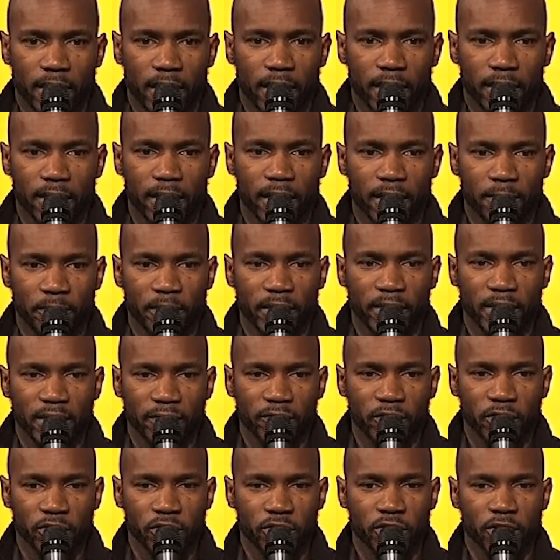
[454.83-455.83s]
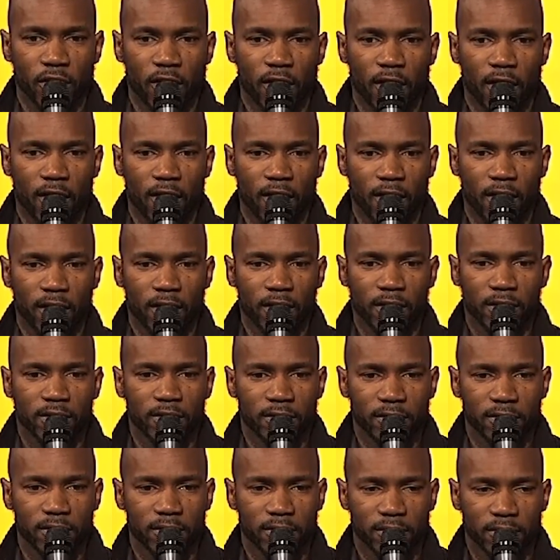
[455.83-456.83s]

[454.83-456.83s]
I can't believe the sharks